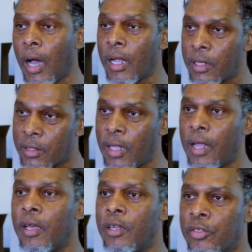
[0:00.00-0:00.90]

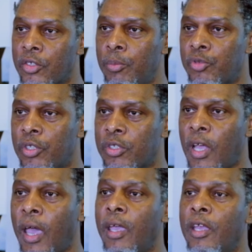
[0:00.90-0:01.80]
Understand that the assumptions
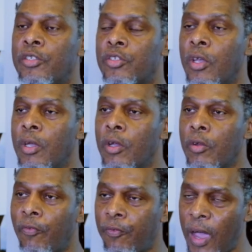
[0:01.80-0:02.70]
that it is
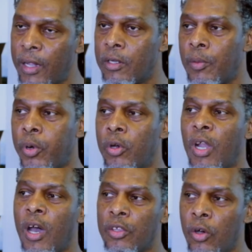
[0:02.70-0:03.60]
founded
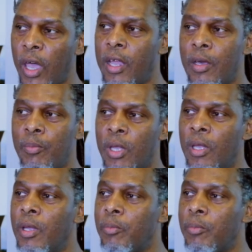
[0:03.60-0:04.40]
upon are your enemy,